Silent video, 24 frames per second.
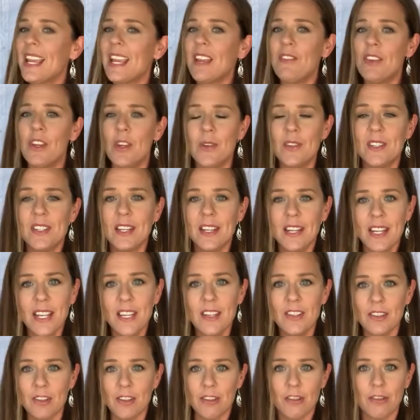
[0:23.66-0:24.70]
If you said
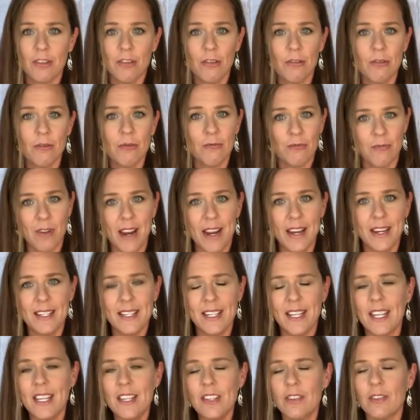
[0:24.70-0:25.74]
Easter, you're right.
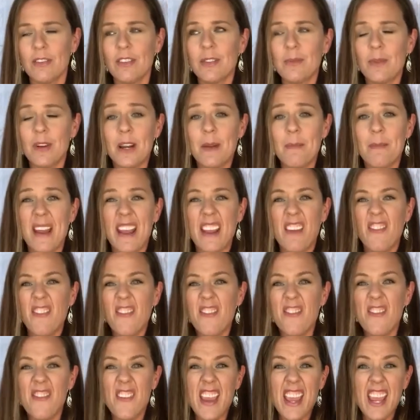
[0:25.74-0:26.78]
Easter is one of my
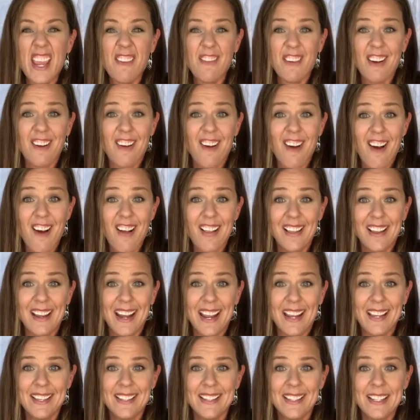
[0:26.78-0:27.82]
favorite holidays
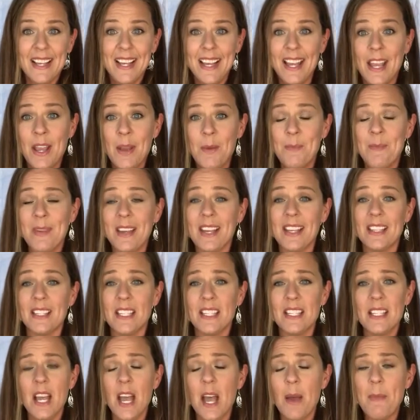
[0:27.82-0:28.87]
because
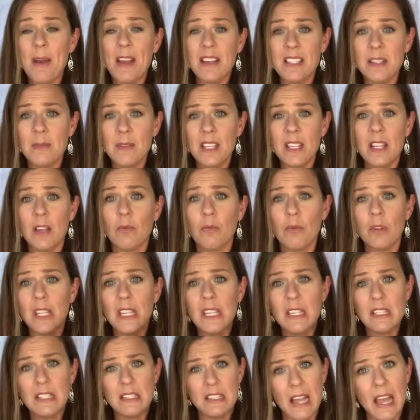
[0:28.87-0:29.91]
it's about something that
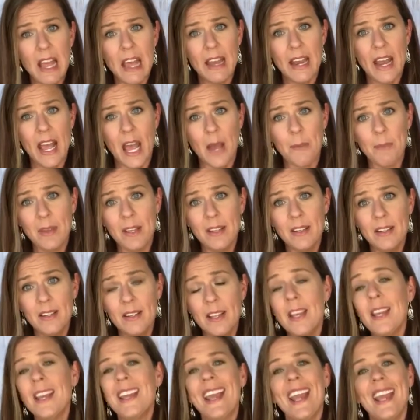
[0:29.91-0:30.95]
really sad happened
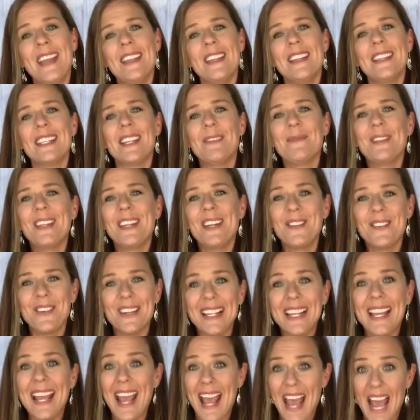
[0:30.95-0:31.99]
and then something
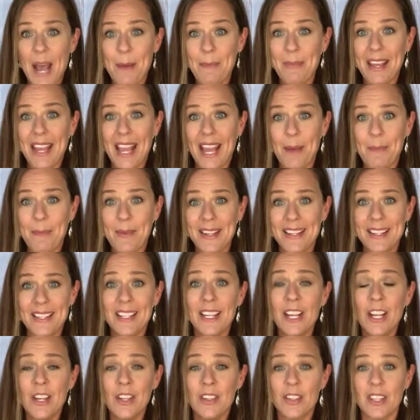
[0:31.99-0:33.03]
really happy happened.
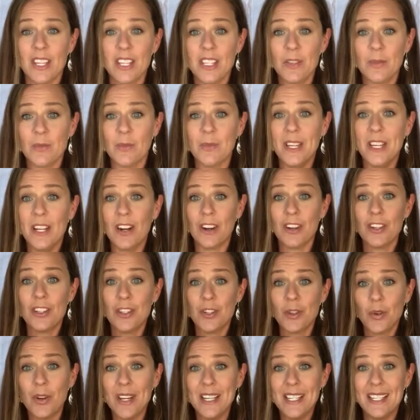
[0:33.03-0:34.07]
So let's read our
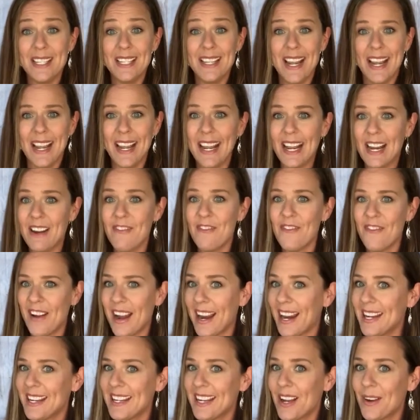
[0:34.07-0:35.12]
story today and
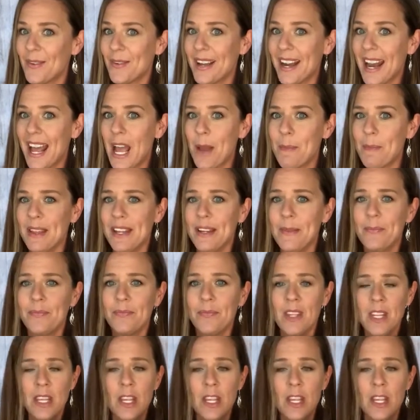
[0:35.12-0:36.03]
find out what happened.